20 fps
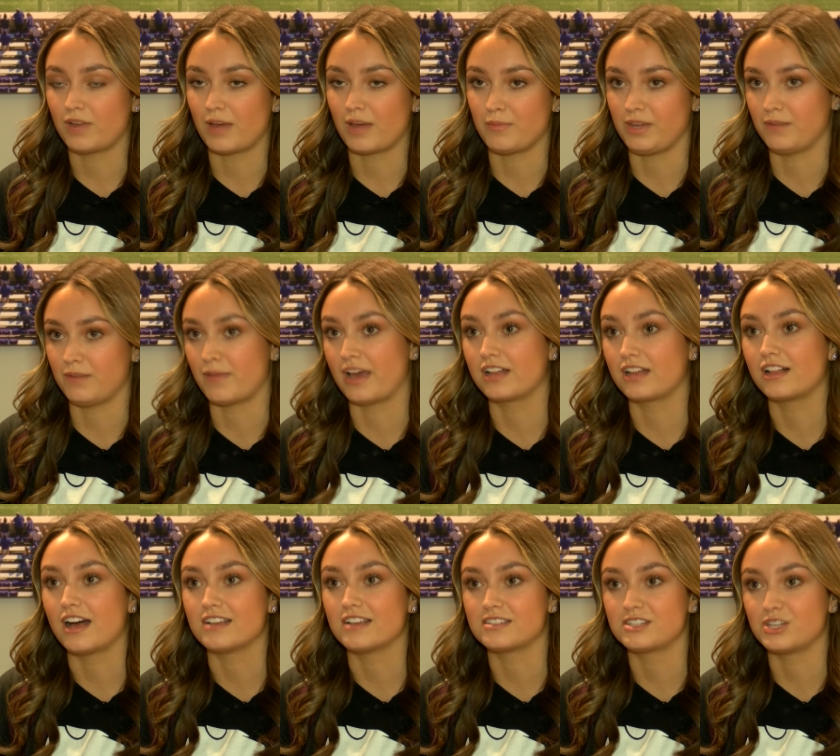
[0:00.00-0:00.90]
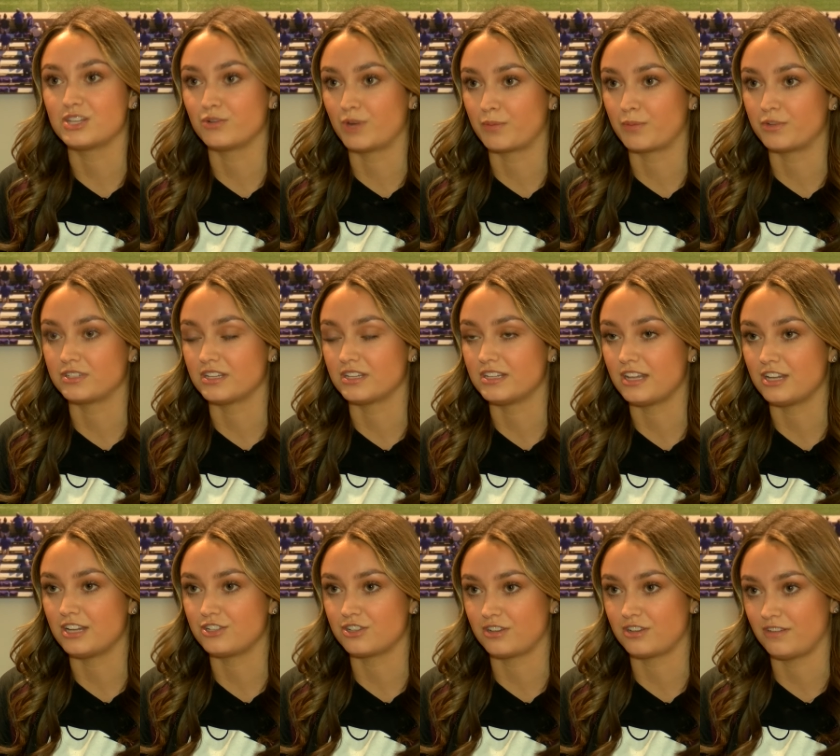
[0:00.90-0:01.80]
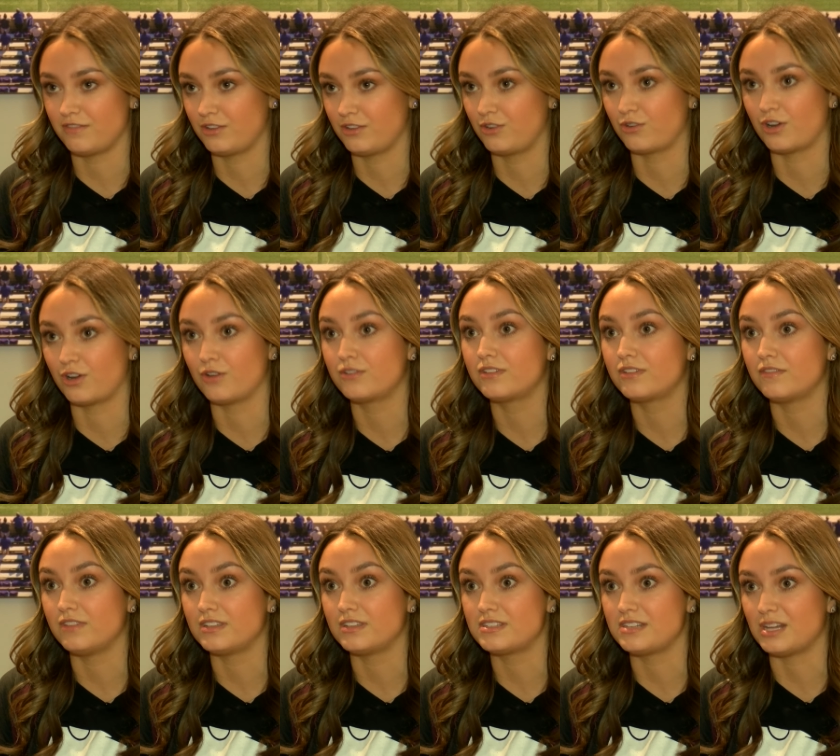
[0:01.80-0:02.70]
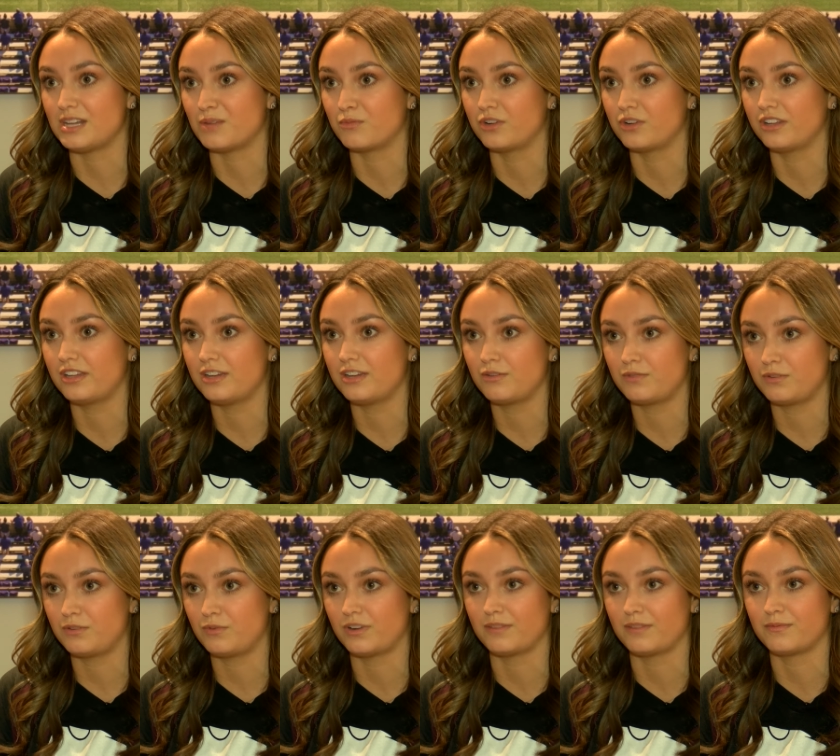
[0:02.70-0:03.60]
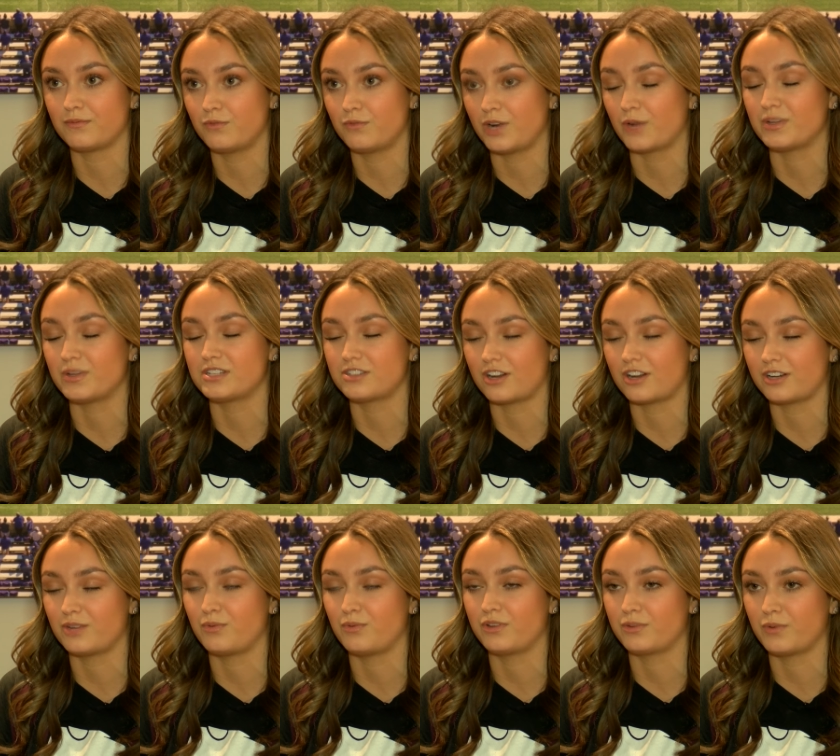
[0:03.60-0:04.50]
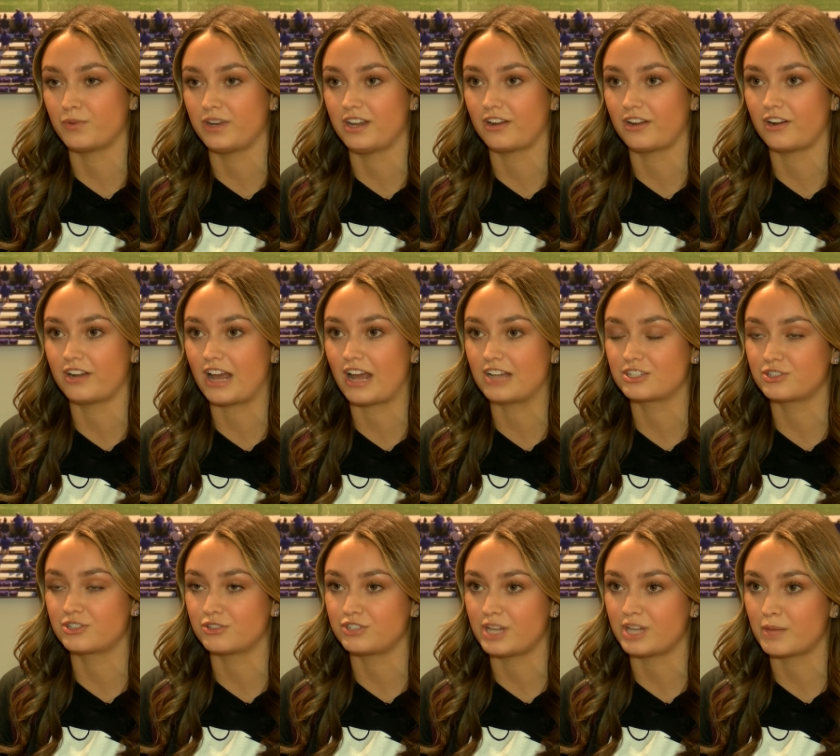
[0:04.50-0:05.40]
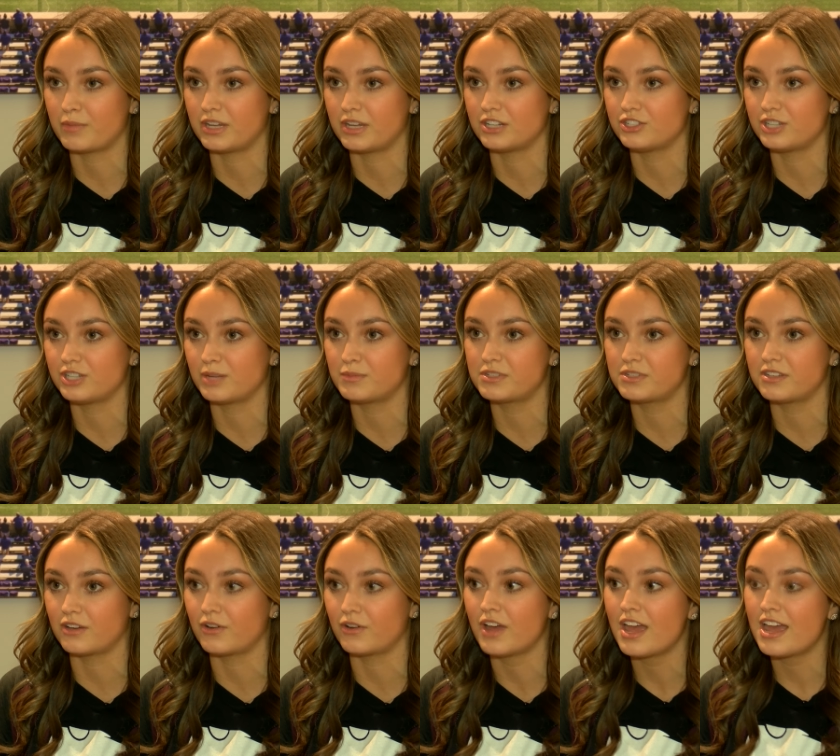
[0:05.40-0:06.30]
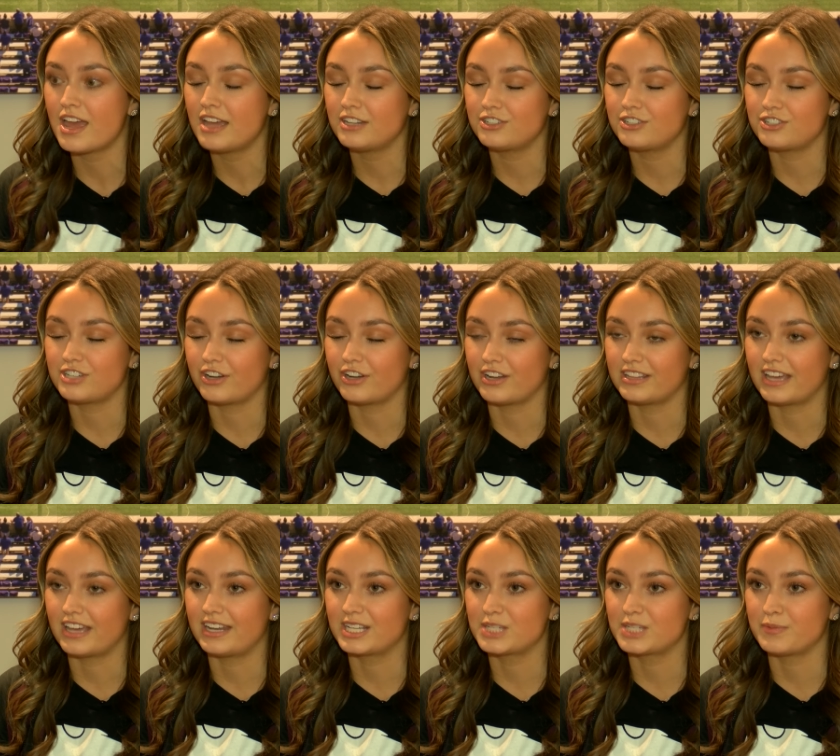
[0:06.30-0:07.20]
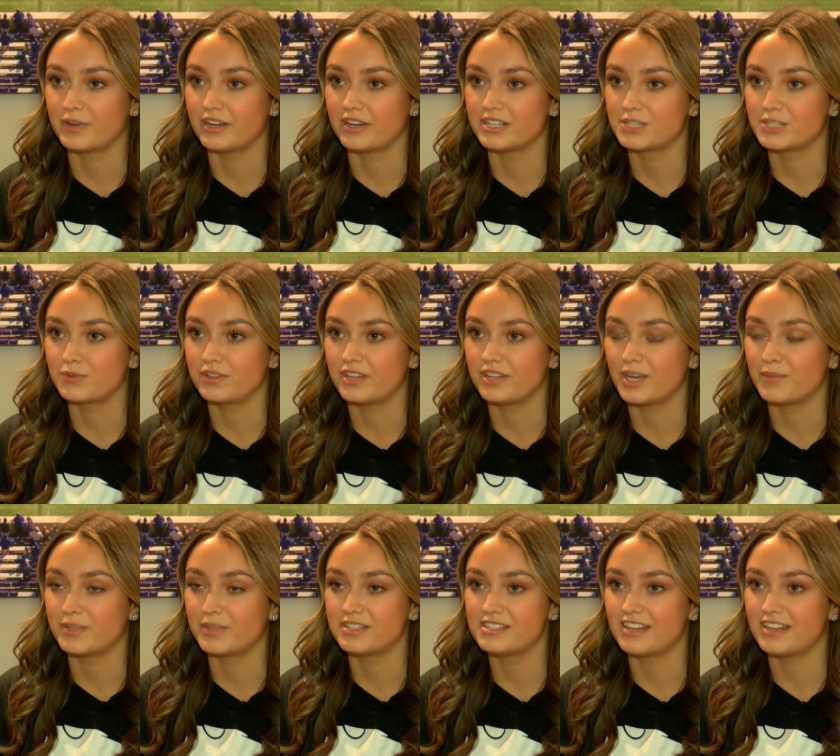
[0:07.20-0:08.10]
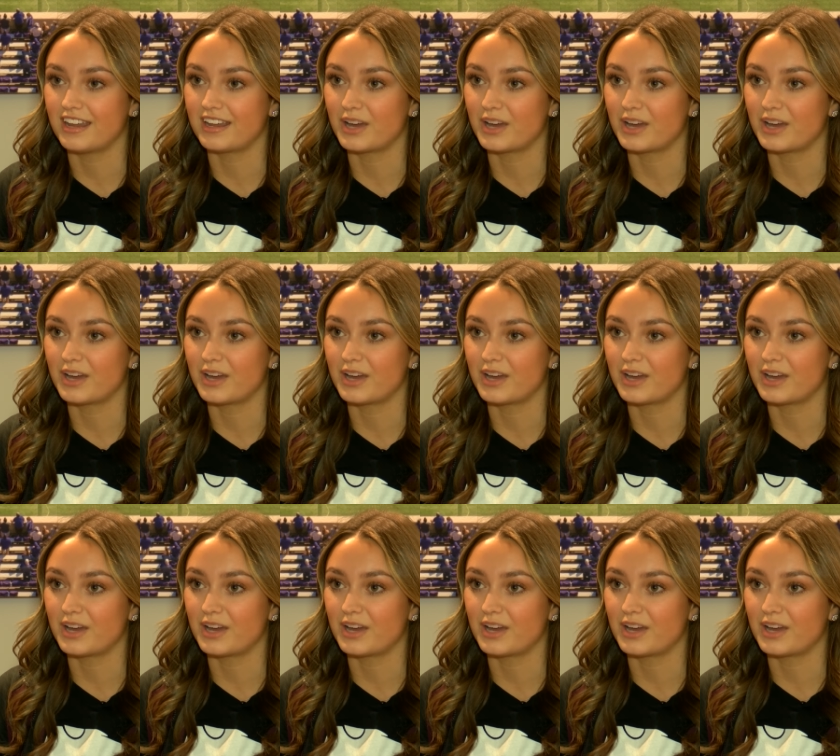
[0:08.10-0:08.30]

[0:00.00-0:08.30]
I mean, my class is the representation of the growth of this team, really, where we started with winning our national championships. So just sharing that experience with them and staying